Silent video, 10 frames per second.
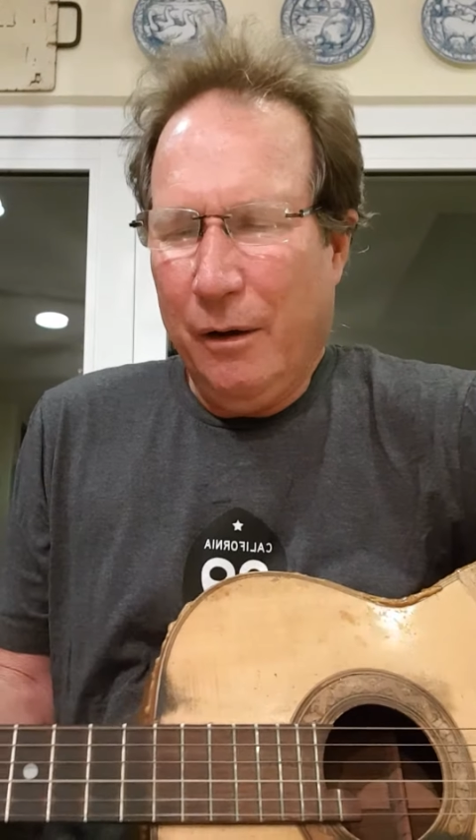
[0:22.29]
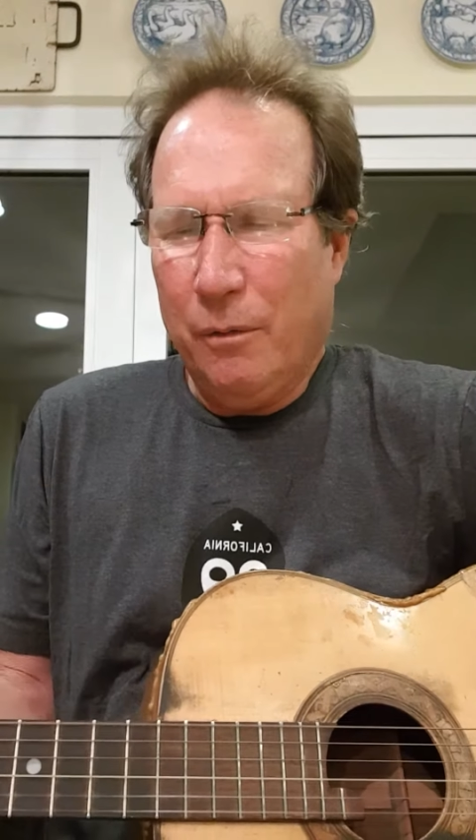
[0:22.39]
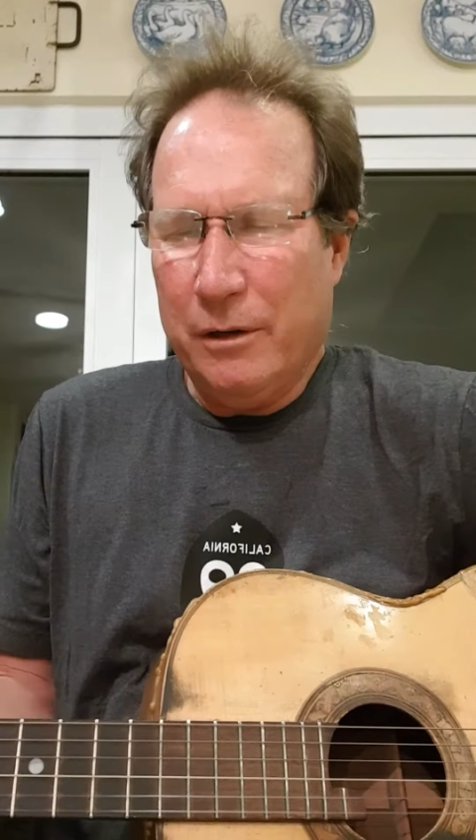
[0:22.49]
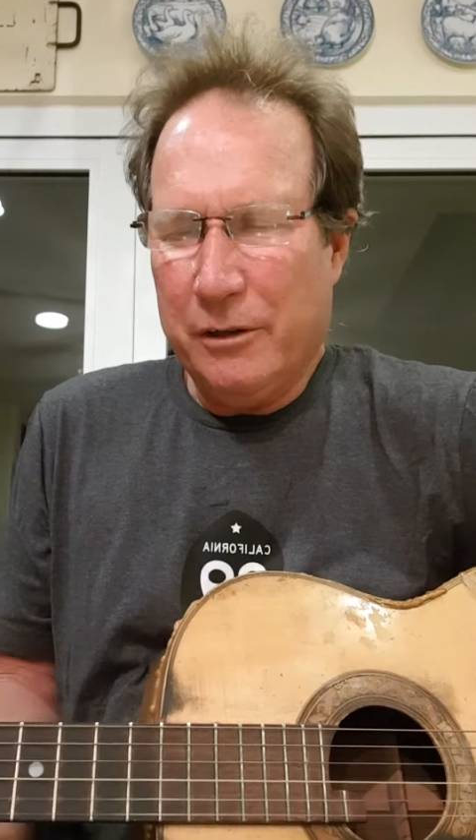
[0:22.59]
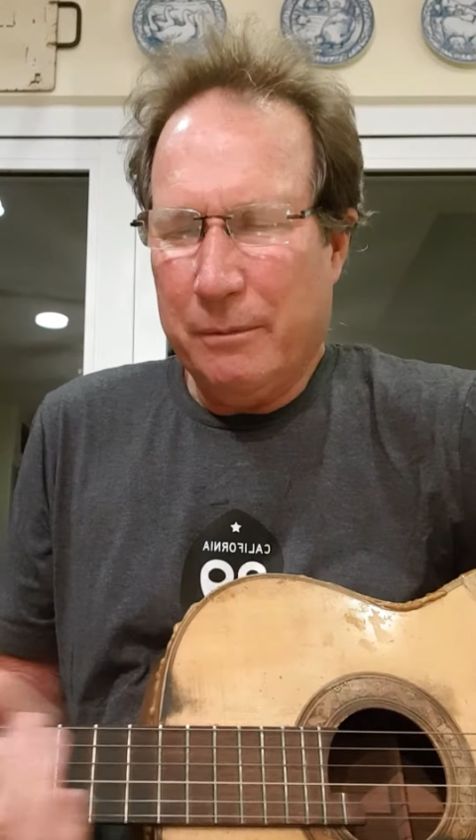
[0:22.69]

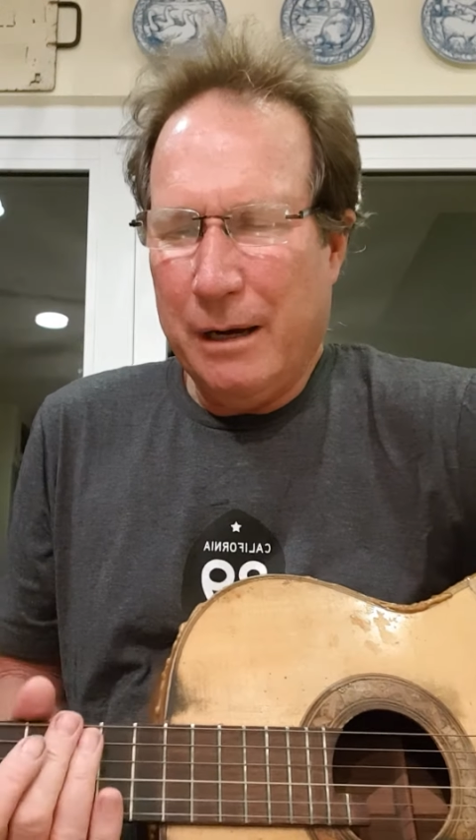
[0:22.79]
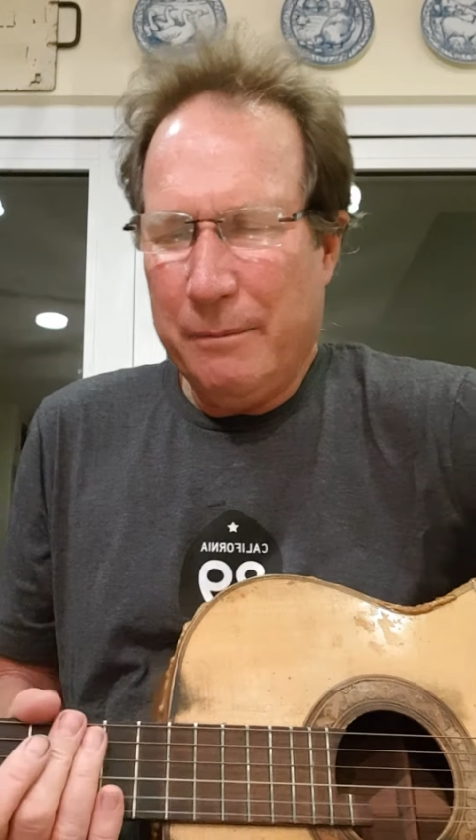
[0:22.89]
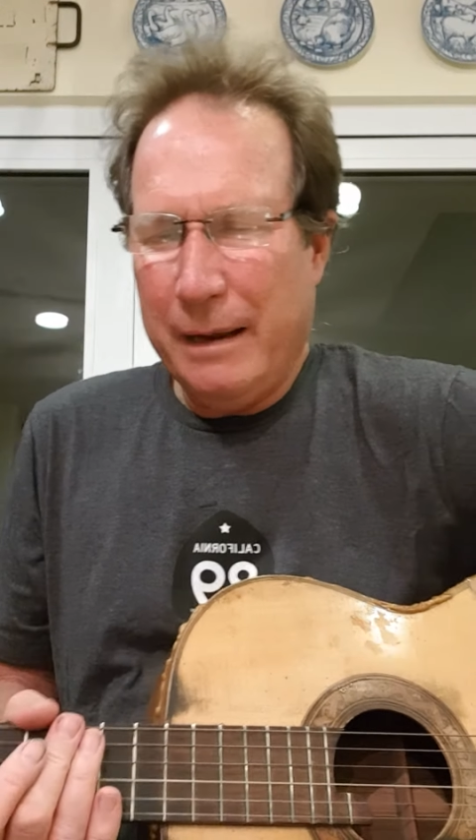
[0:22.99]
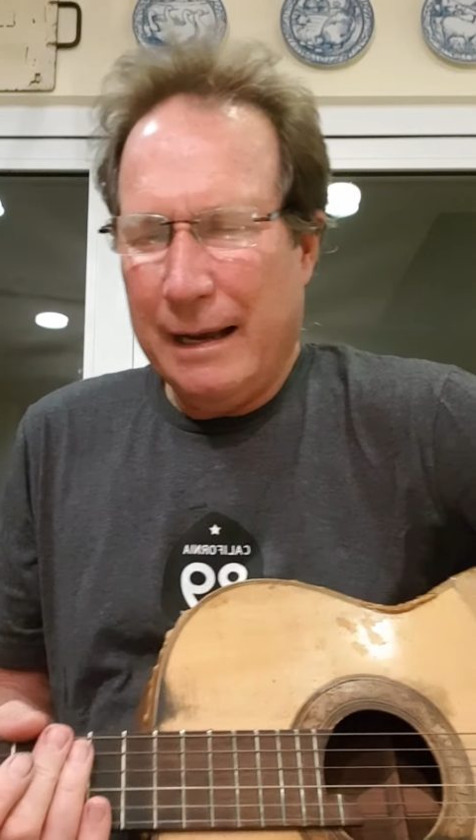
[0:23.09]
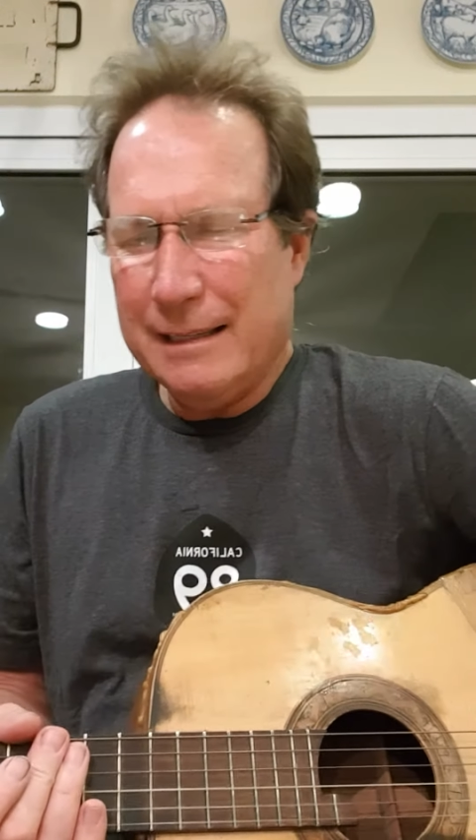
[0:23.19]
When your
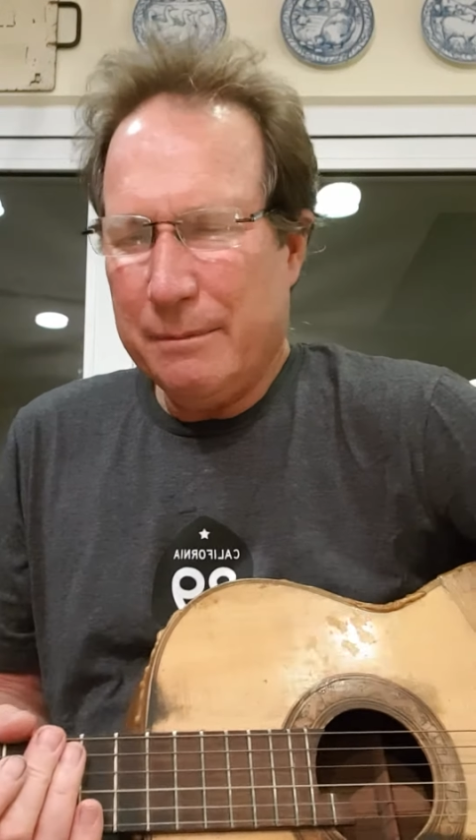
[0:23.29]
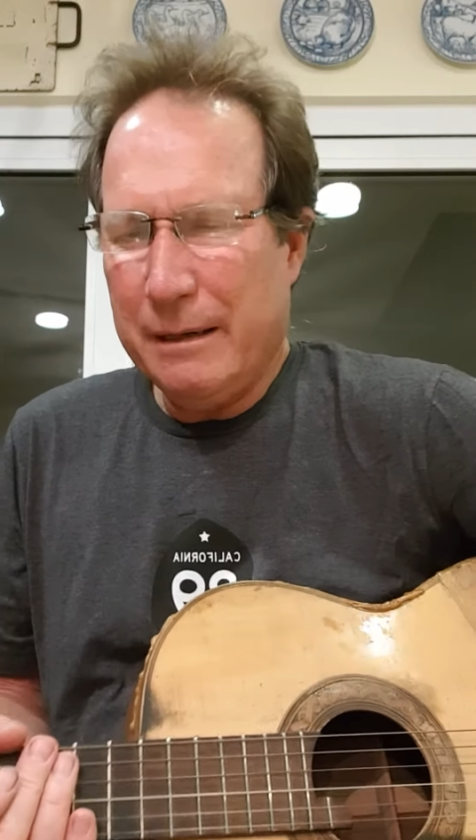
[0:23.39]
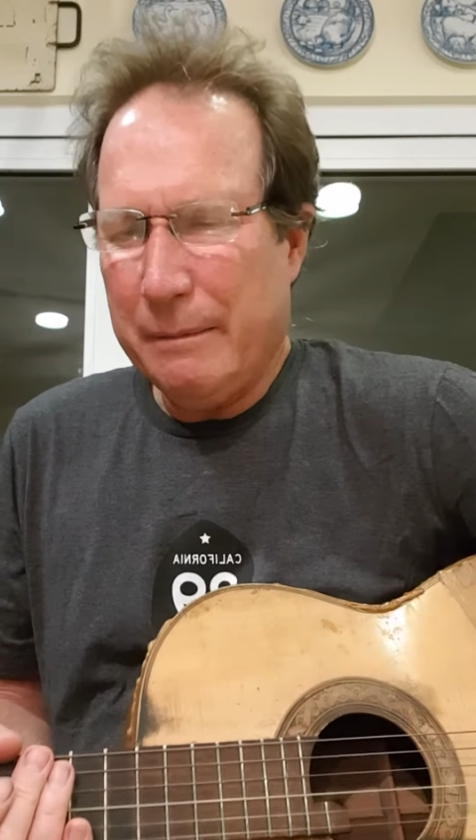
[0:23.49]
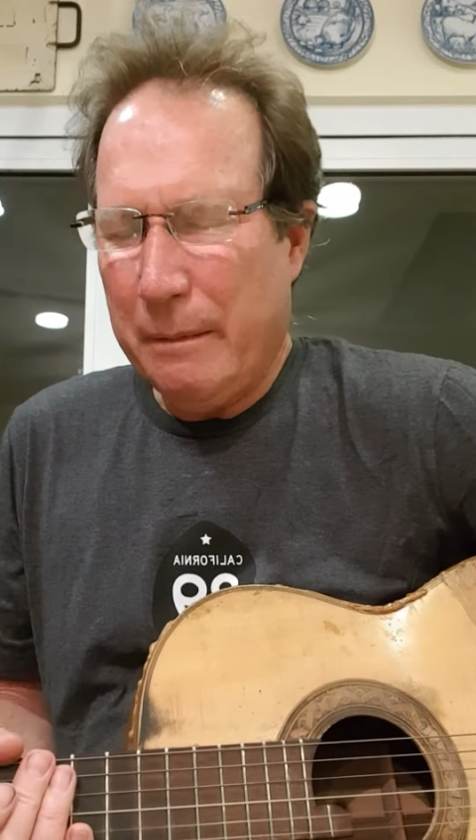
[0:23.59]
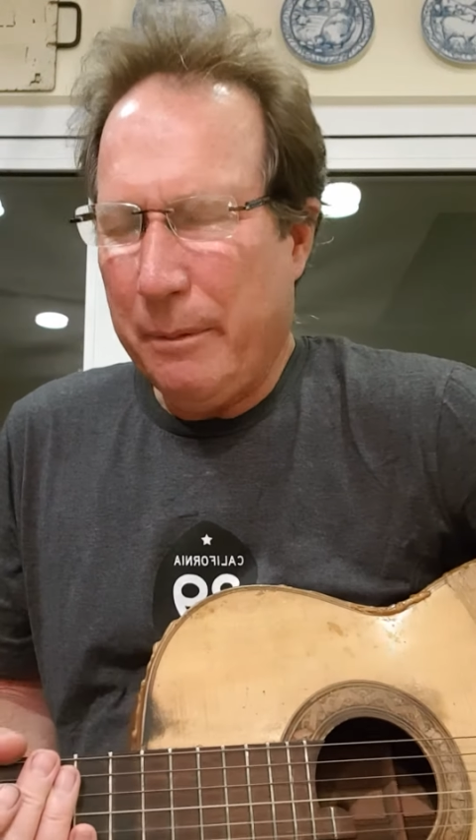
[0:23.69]
mom asked me
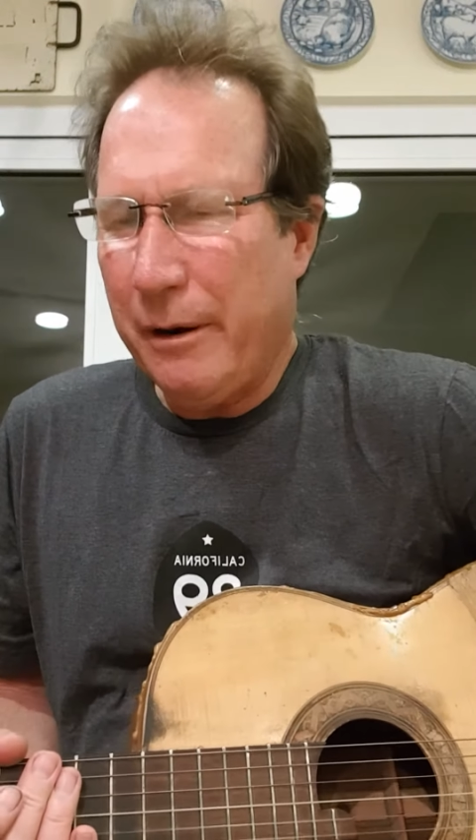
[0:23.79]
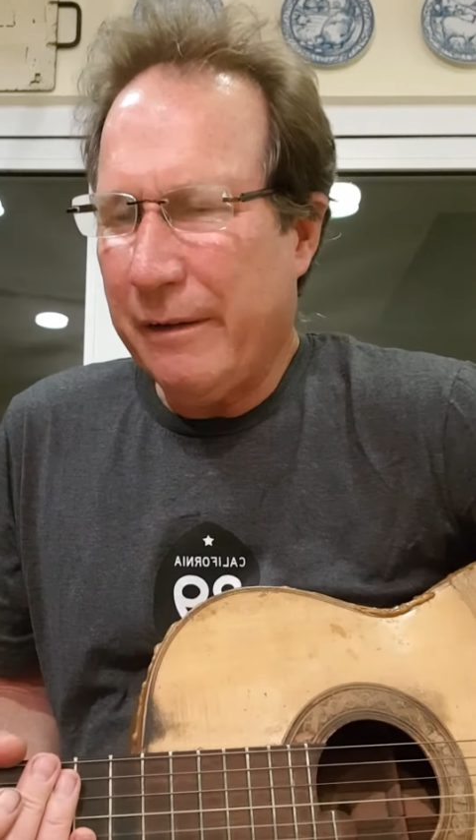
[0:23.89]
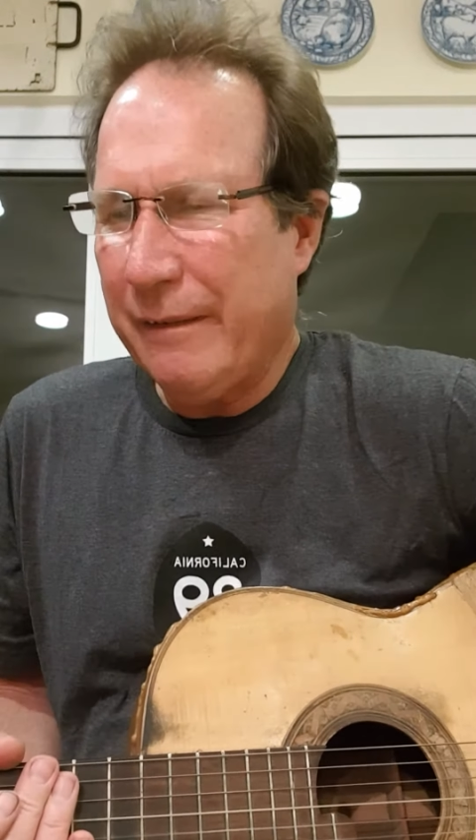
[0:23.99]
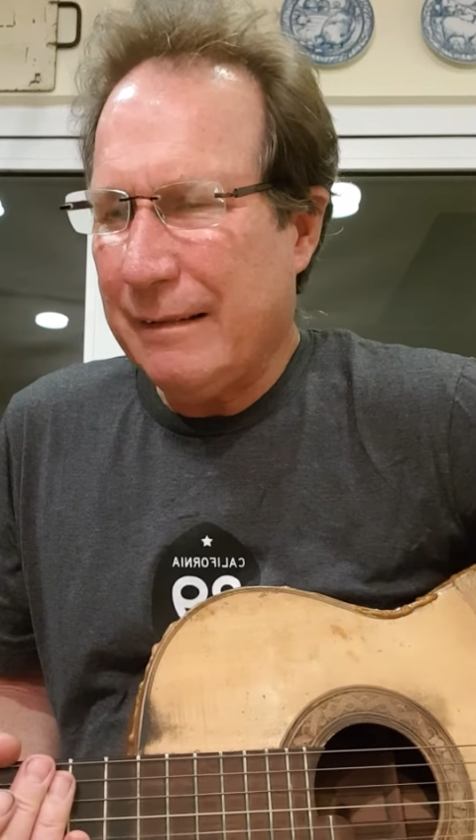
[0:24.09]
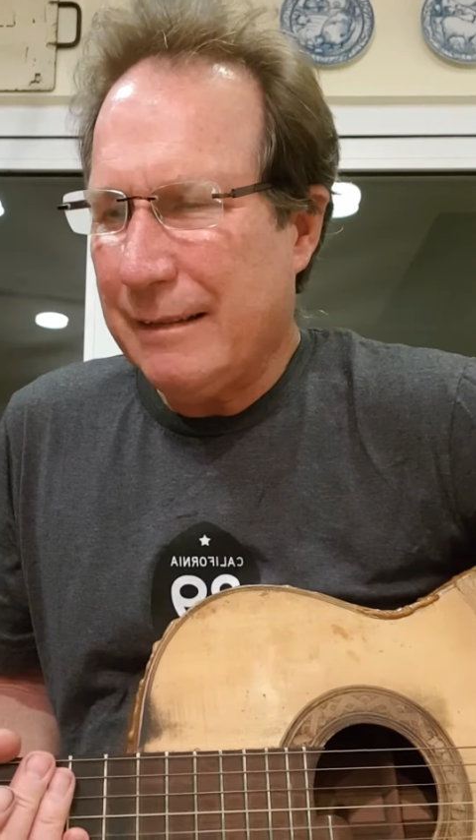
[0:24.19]
to be part
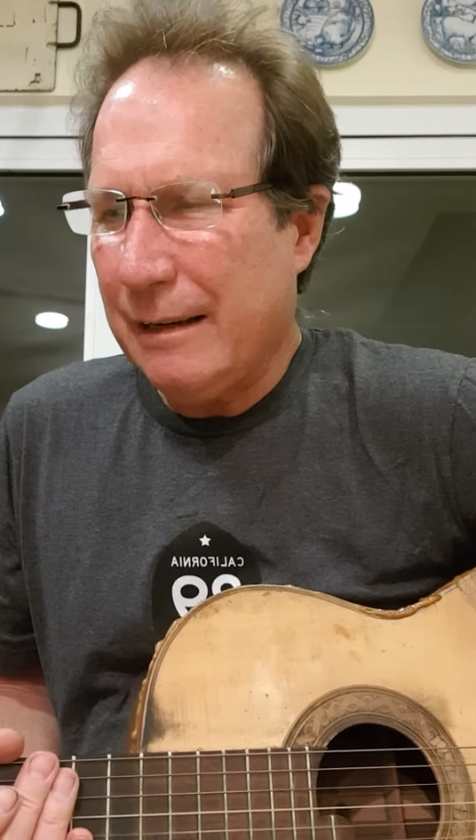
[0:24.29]
of this,